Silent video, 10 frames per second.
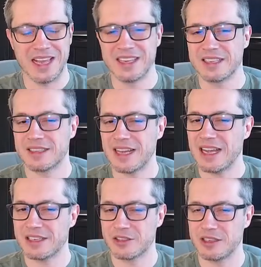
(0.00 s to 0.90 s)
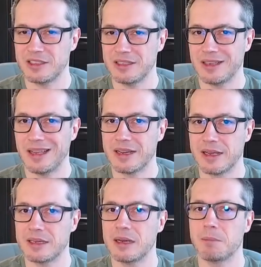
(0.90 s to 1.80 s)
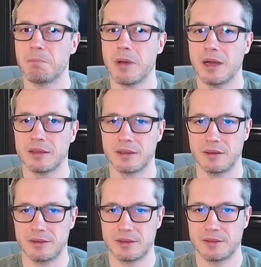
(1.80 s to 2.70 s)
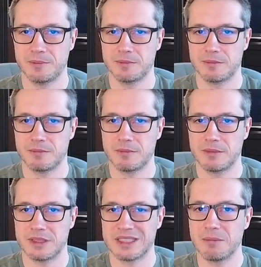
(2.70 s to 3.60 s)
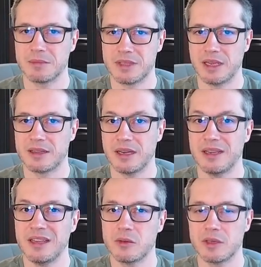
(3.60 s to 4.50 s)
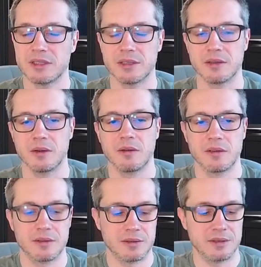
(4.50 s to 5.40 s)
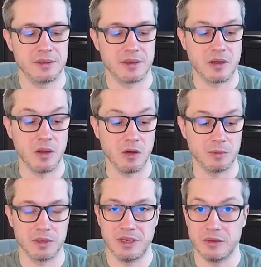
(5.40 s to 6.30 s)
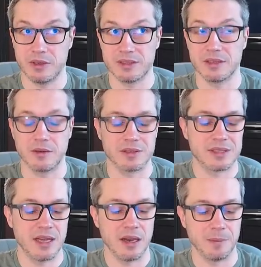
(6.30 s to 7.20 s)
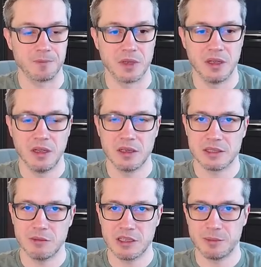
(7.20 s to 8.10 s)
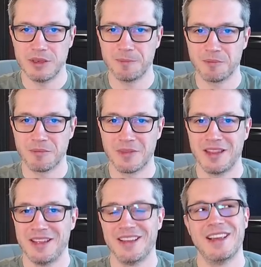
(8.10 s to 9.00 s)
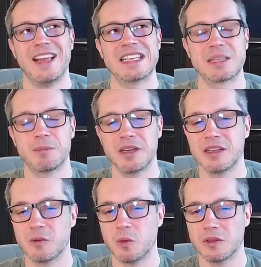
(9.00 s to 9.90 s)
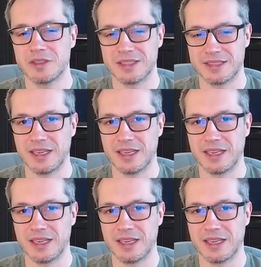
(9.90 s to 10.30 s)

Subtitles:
it actually, again, bundles some data into a single column, into a single cell. So let me explain what this